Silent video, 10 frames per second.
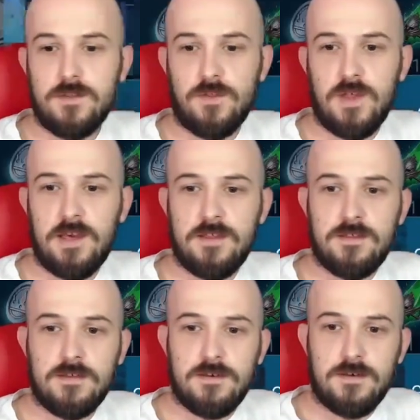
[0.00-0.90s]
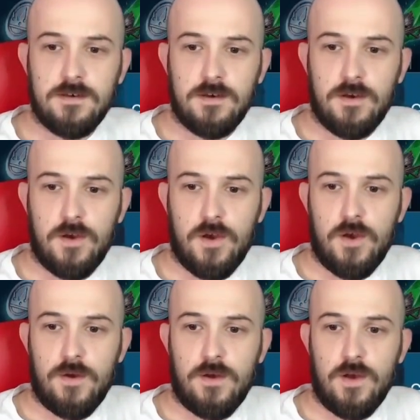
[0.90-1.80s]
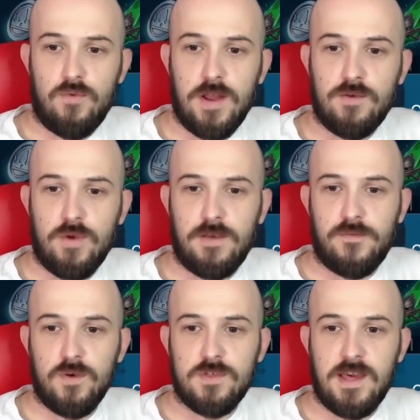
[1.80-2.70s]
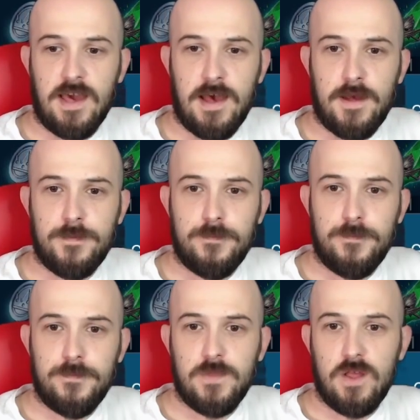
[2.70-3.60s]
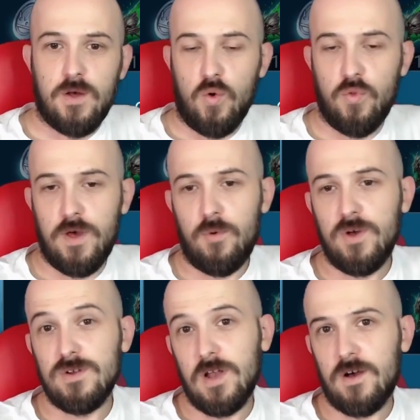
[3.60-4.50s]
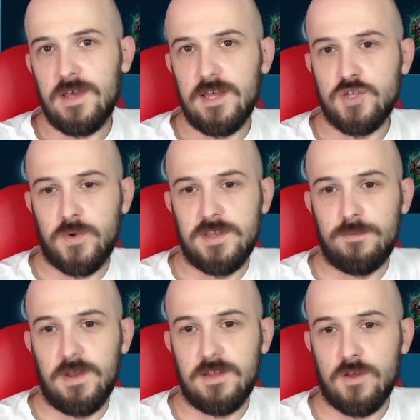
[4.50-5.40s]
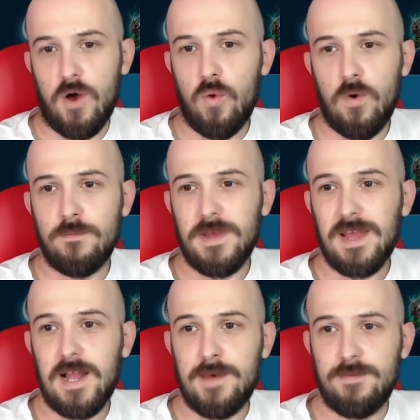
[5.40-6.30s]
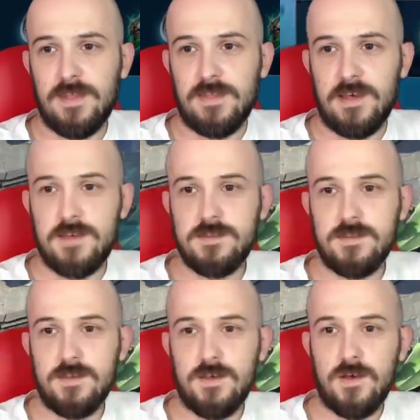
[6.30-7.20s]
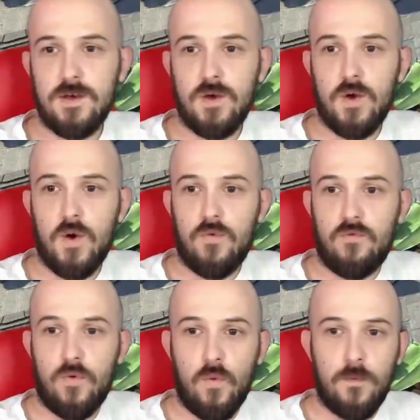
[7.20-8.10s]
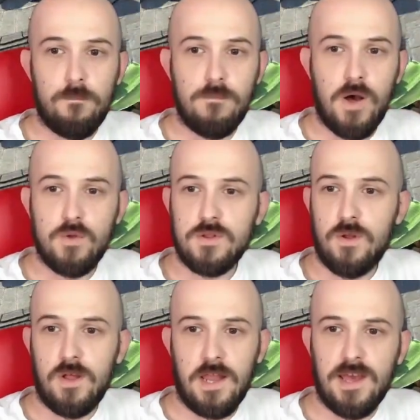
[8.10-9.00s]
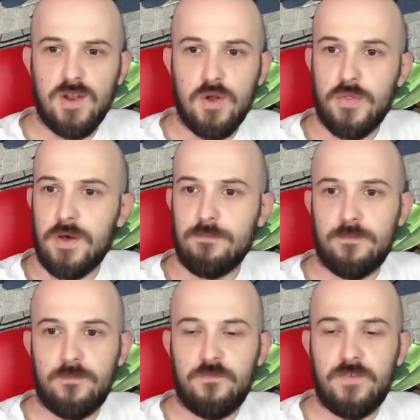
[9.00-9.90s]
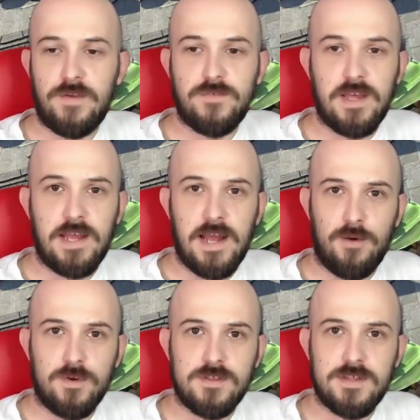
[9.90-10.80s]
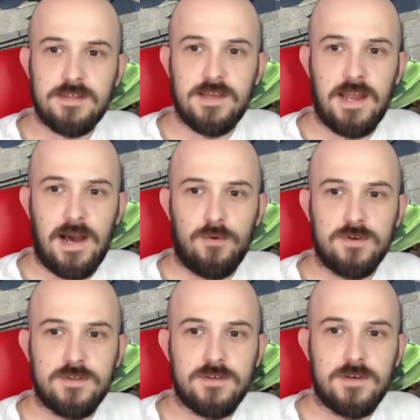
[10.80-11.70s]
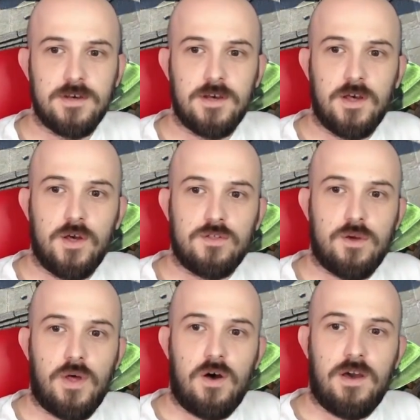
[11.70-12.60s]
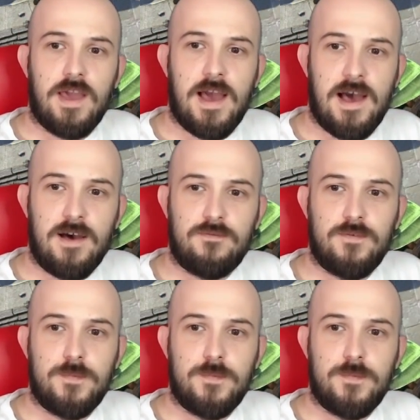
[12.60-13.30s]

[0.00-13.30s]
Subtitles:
these arena refills here, although I unlock it in 20 minutes, I won't be claiming this for most likely another 15 hours, 16 hours. So that I have